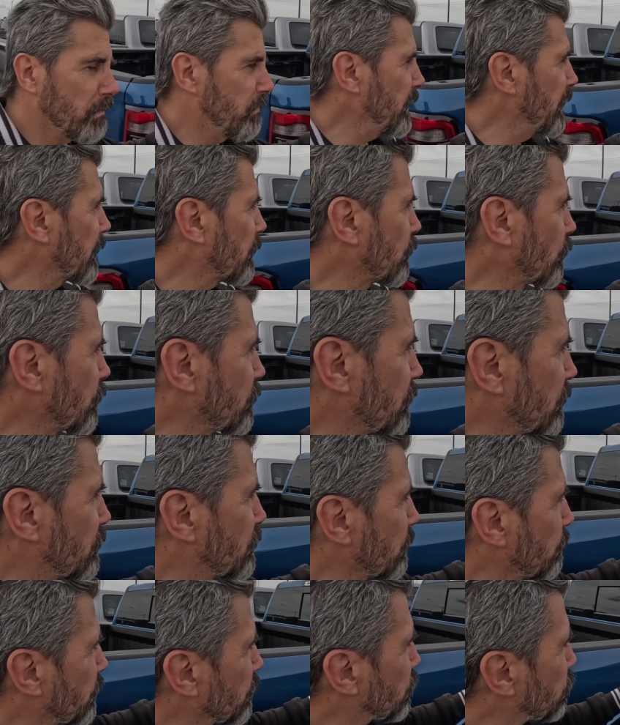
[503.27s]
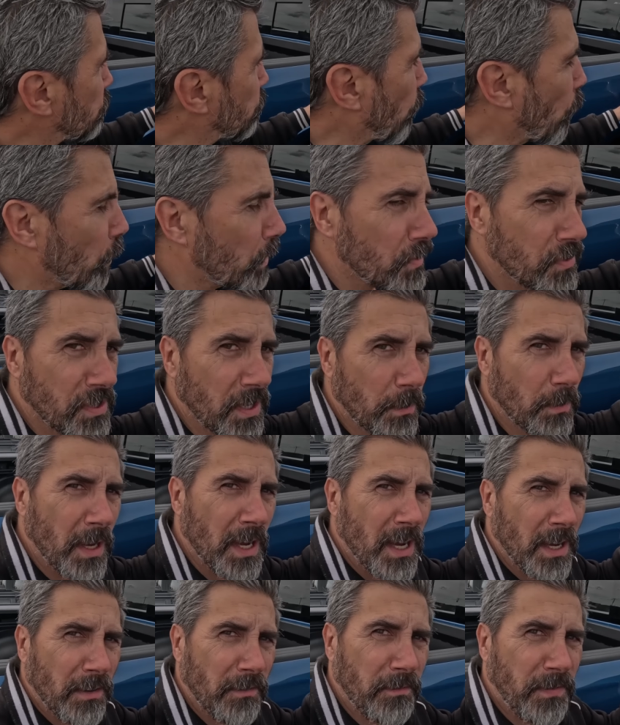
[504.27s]
vehicles and some of the sports and
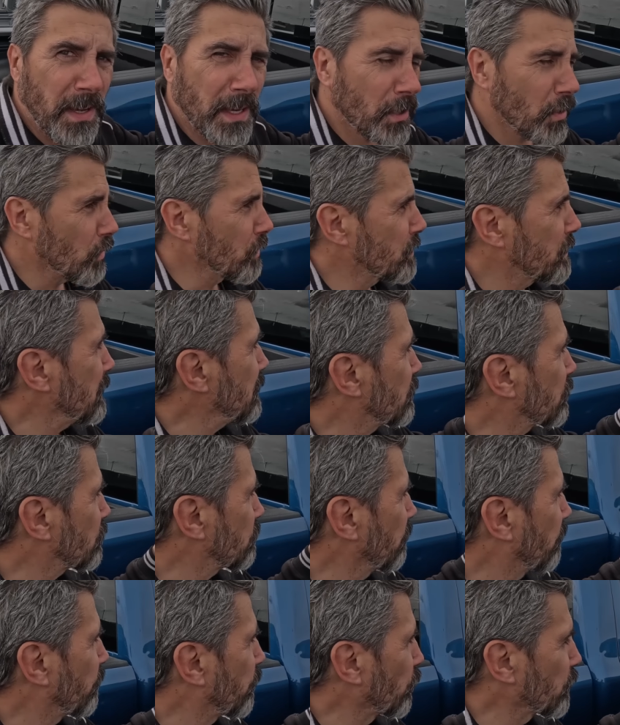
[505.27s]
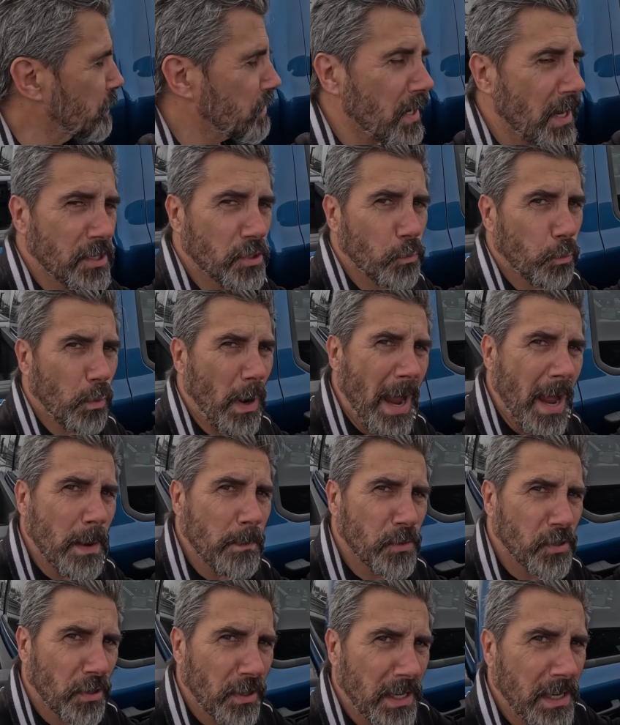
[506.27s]
vehicles, these full-size
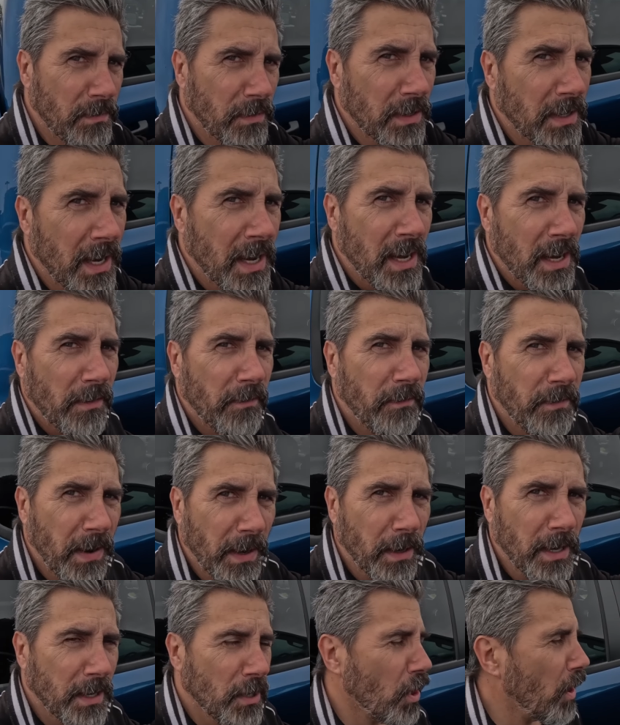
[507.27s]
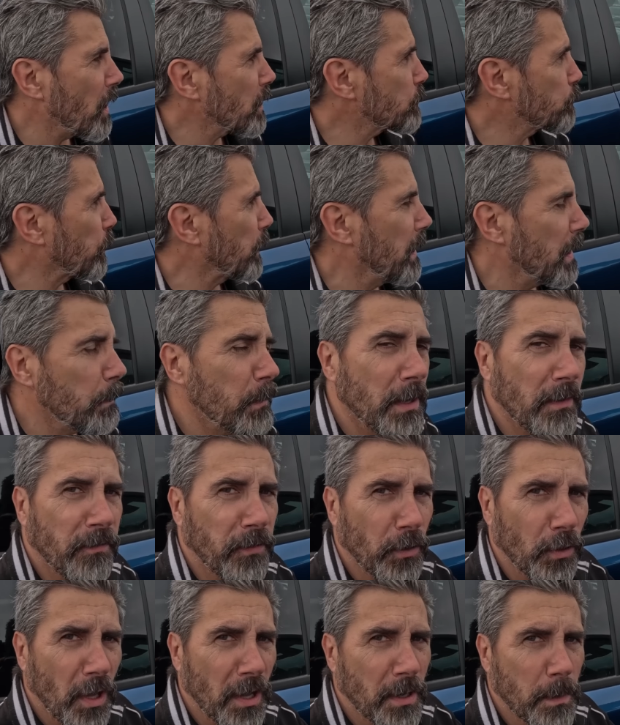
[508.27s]
Rams are even very cost prohibitive for
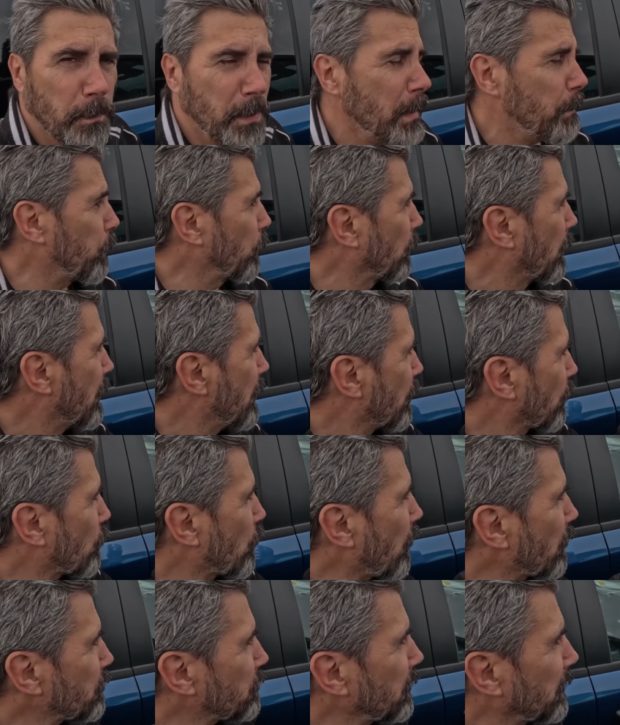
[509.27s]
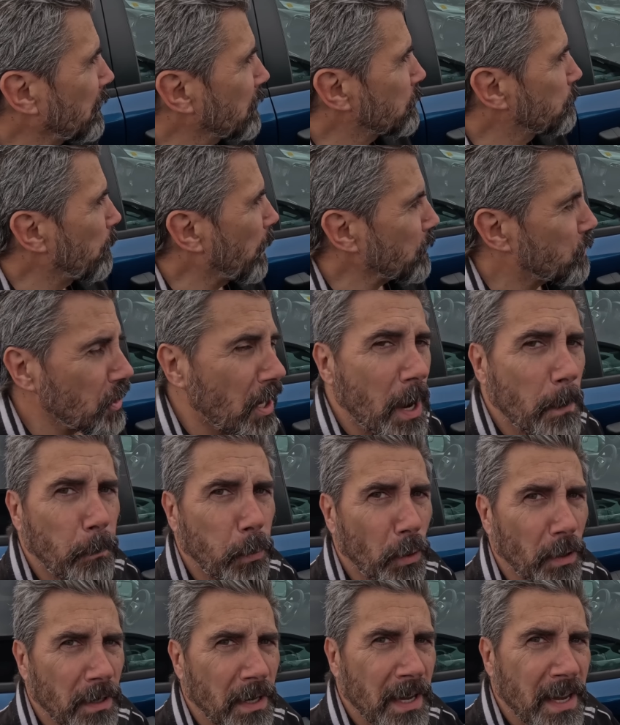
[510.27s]
a lot of people, costing as much
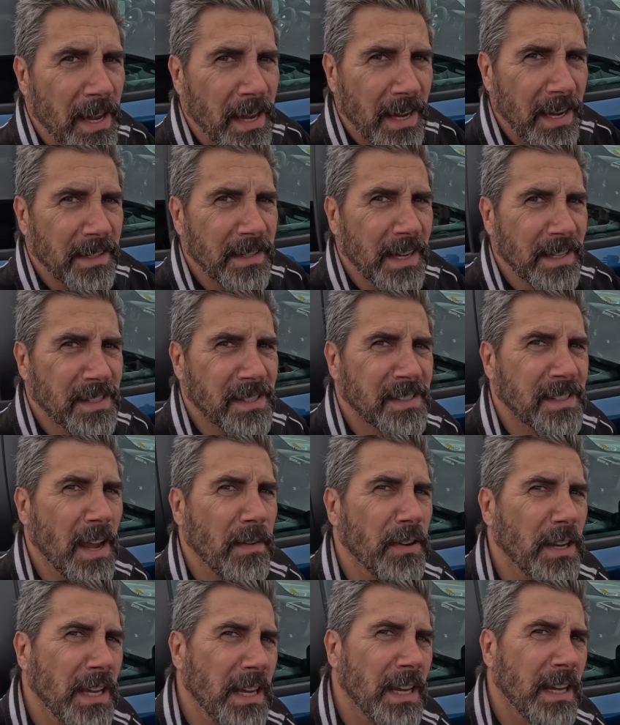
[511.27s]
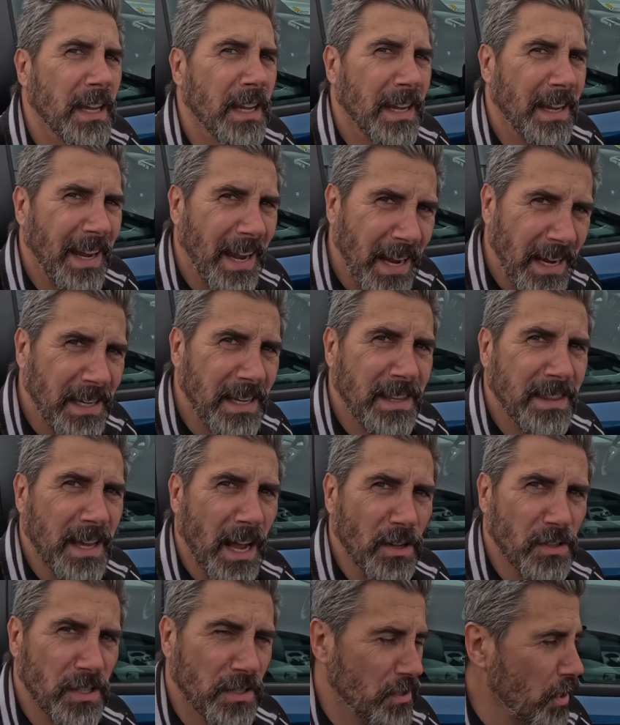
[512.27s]
upward in that $70,000,
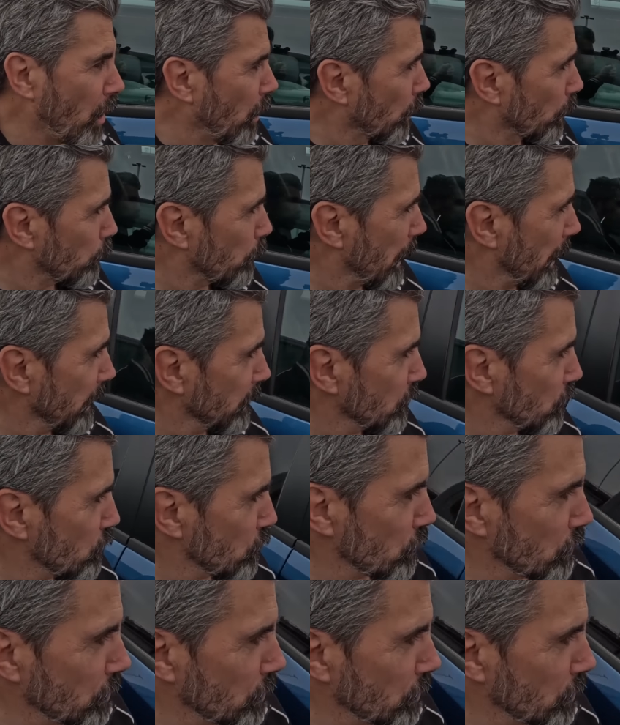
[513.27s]
$80,000 range.